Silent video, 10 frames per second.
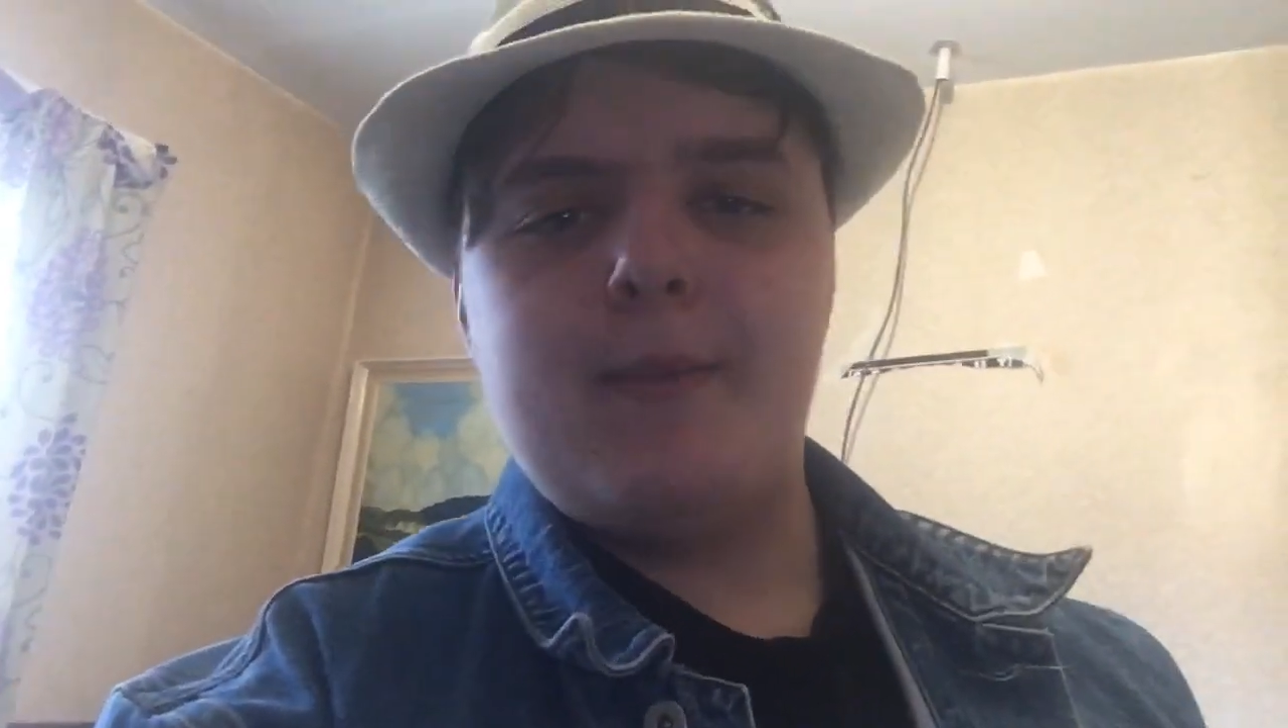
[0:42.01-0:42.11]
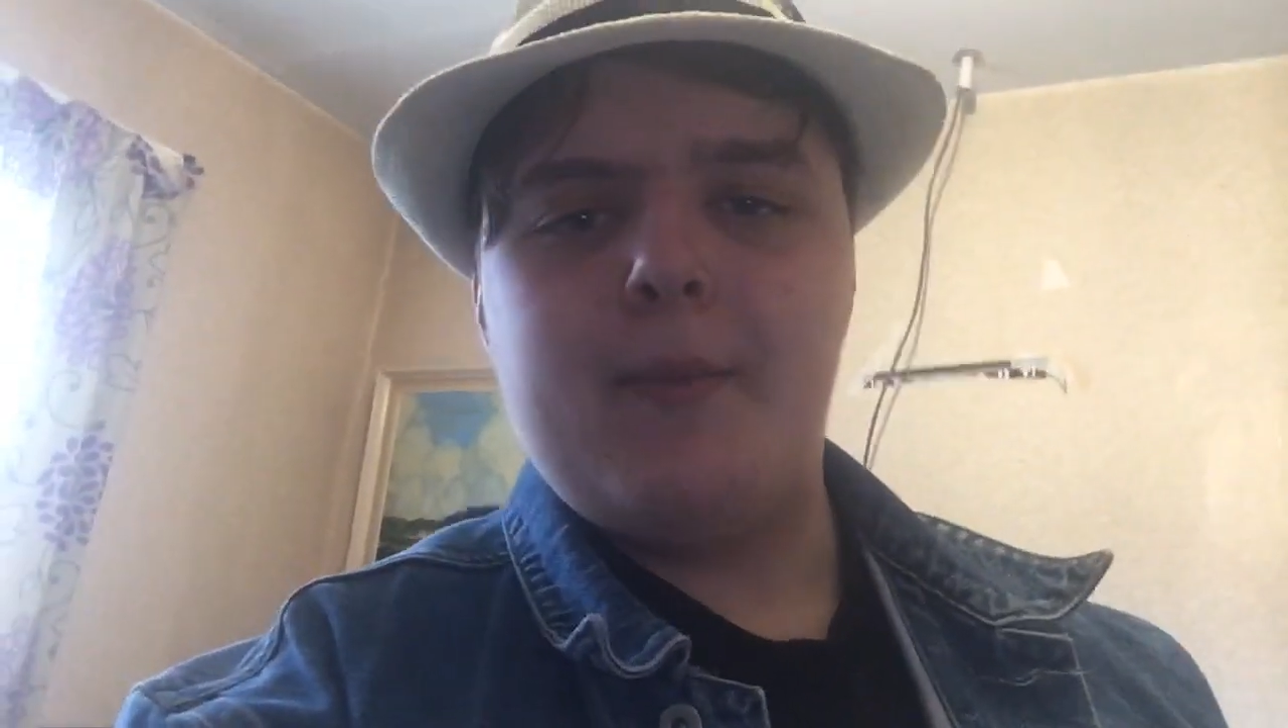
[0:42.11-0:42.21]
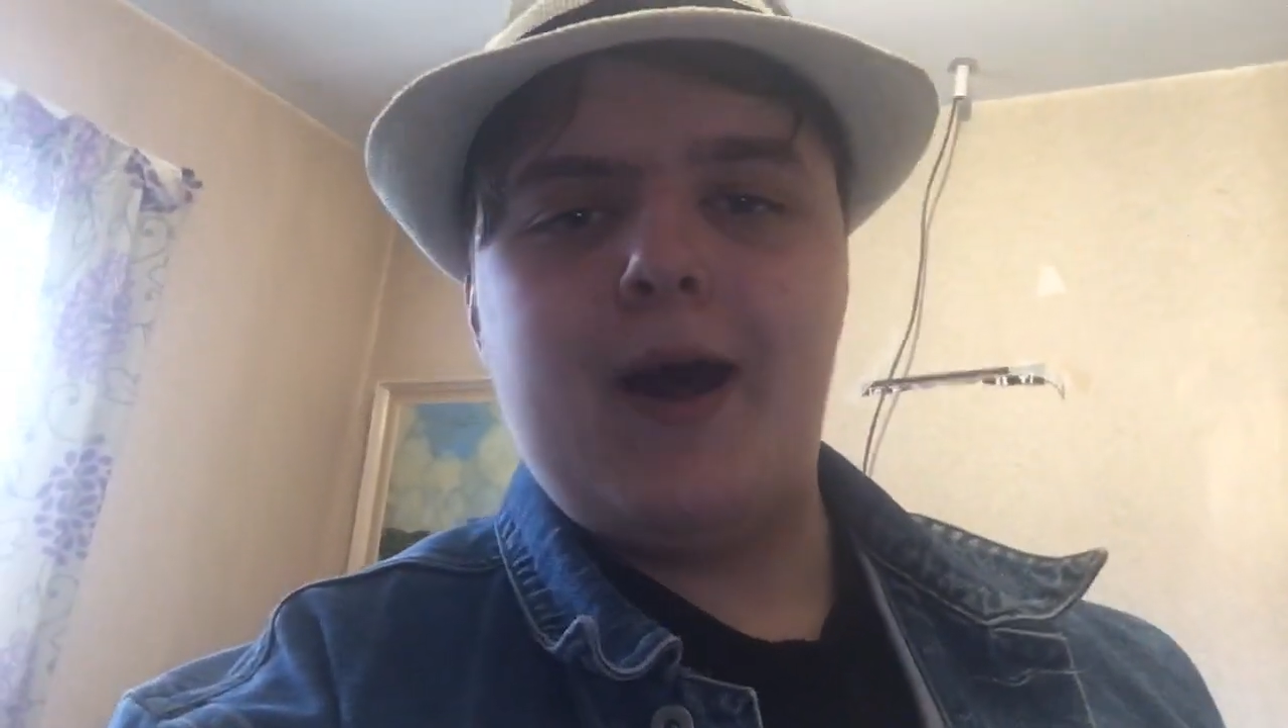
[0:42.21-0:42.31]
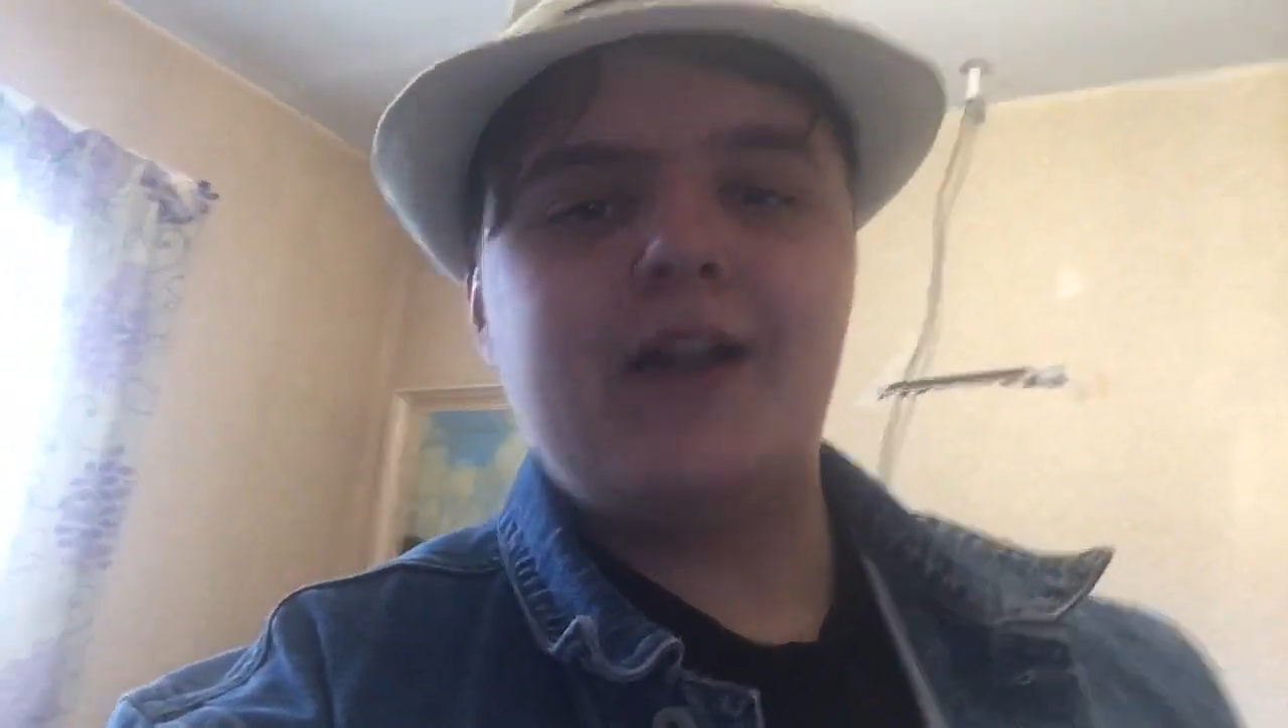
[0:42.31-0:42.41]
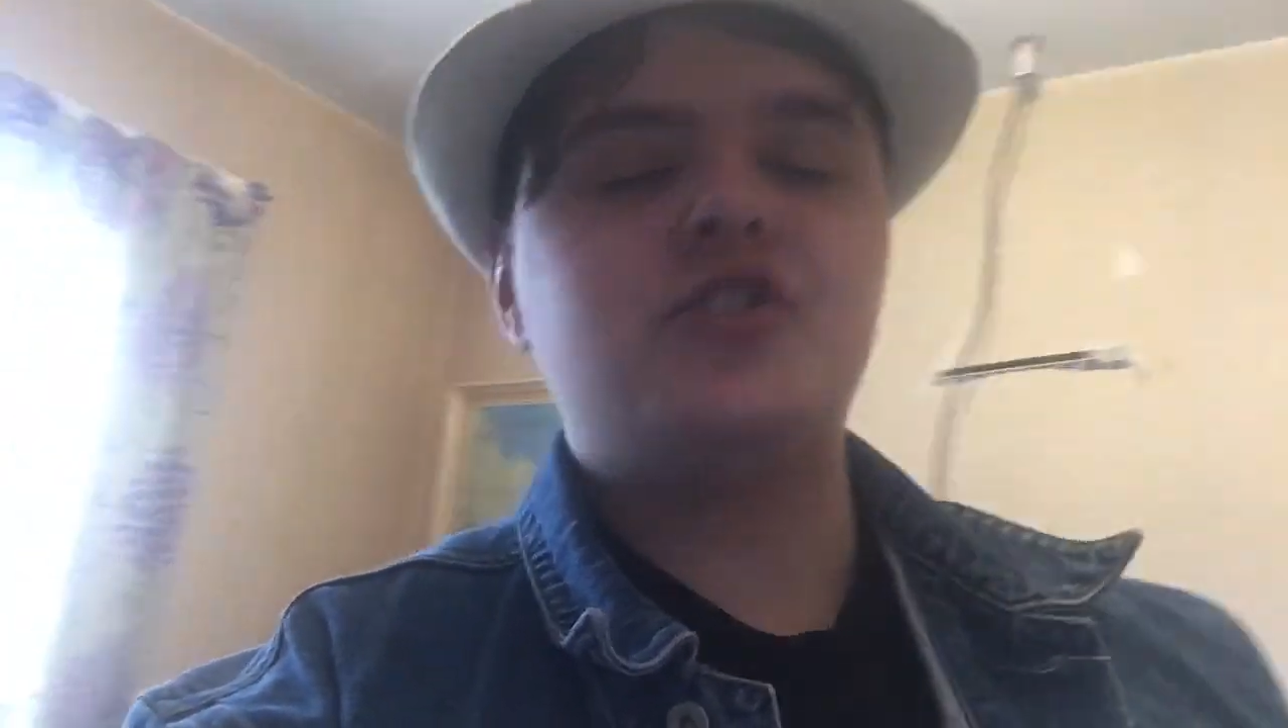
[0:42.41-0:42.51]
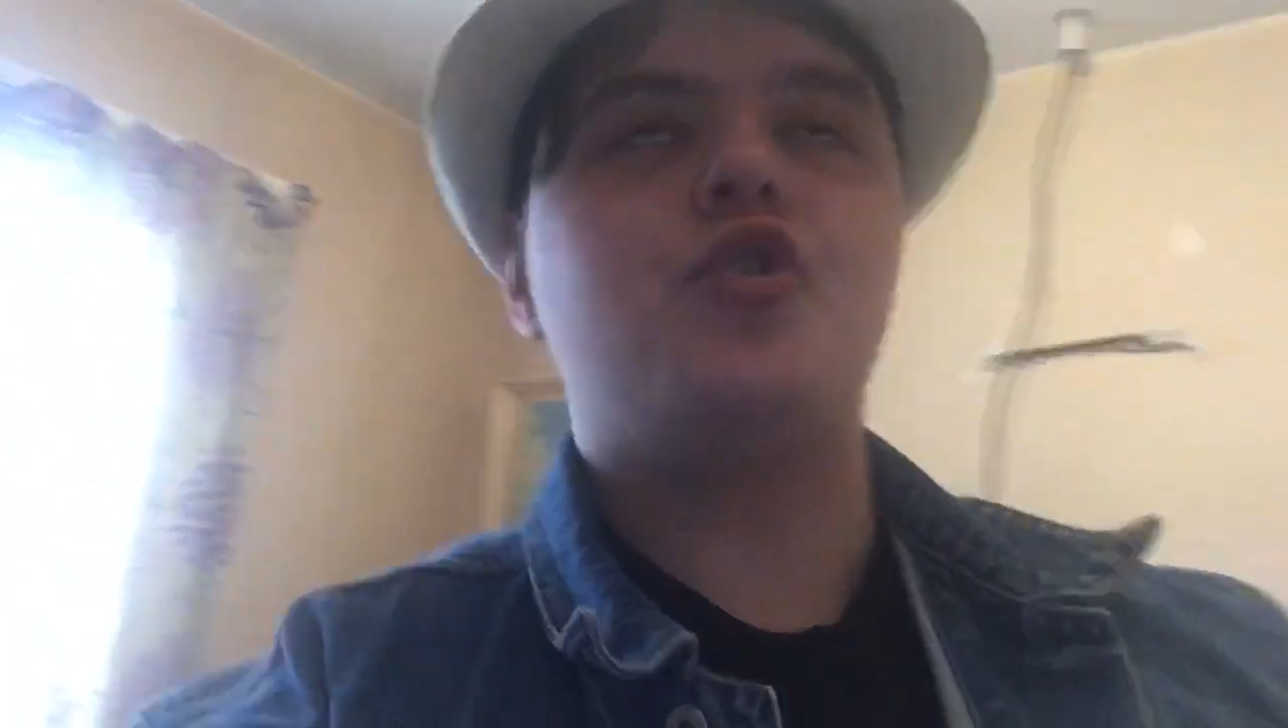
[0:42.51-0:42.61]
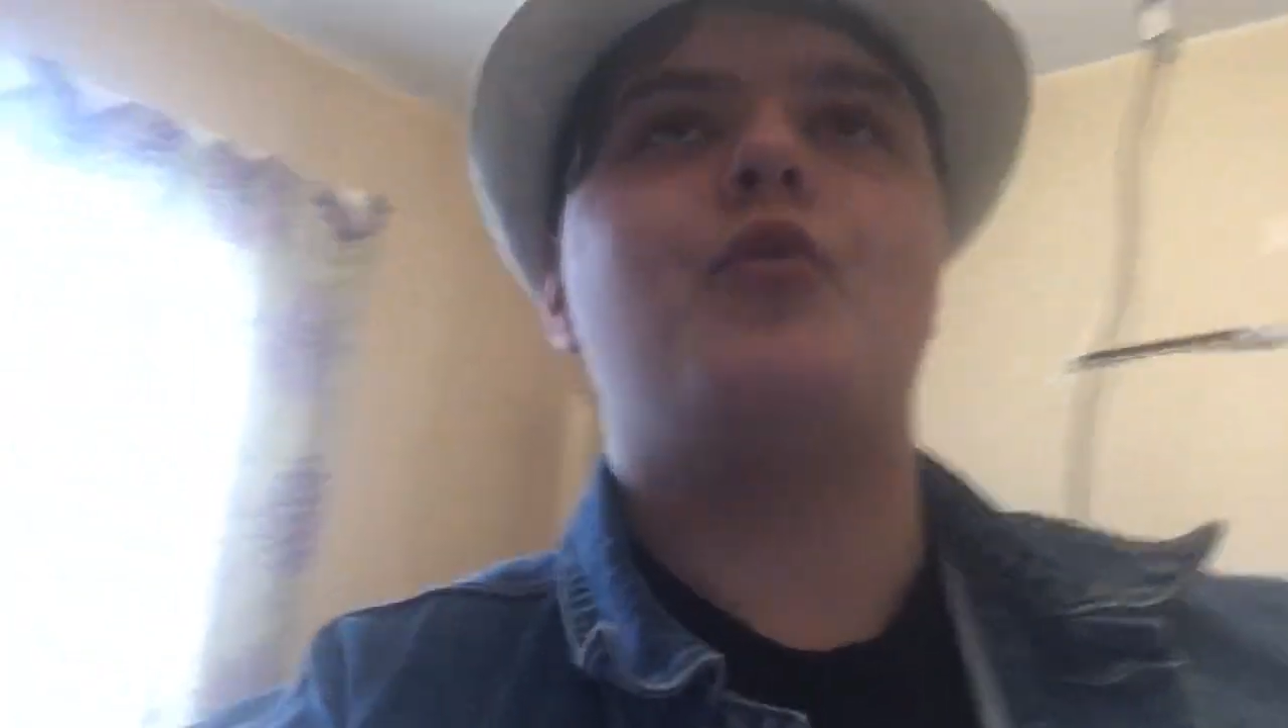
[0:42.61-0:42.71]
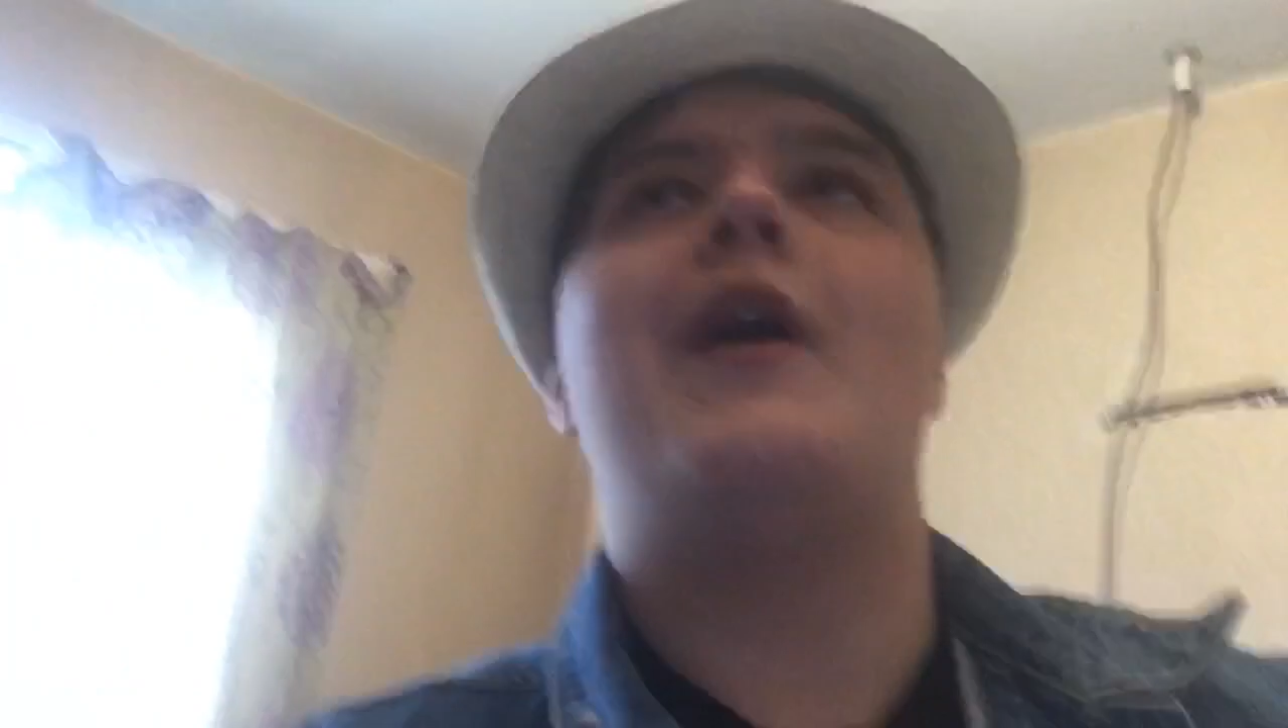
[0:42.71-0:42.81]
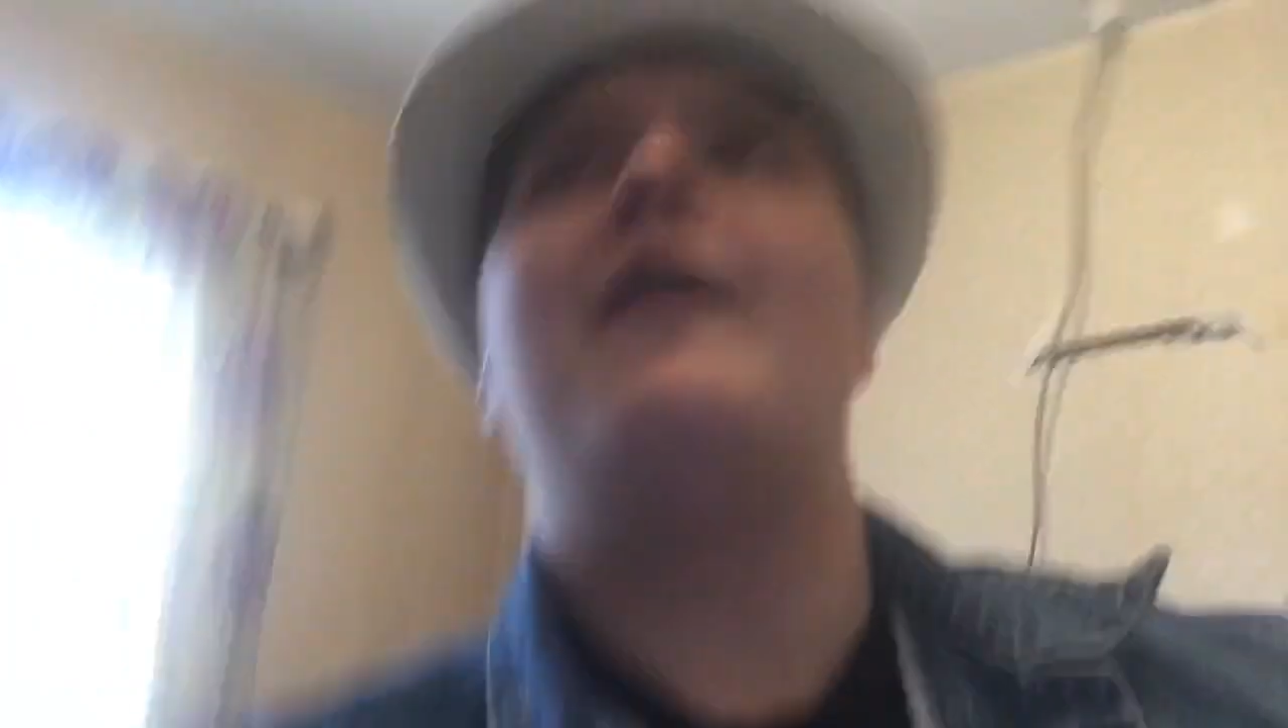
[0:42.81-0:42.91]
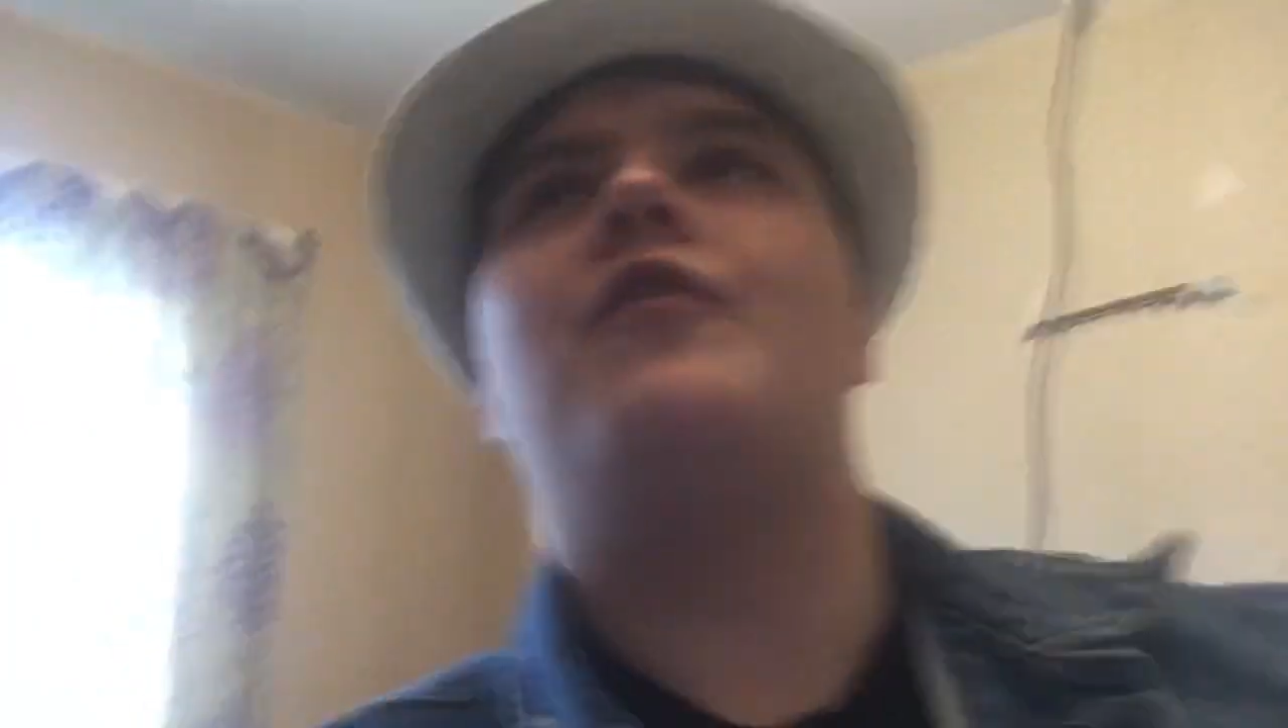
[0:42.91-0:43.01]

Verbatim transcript: bad so if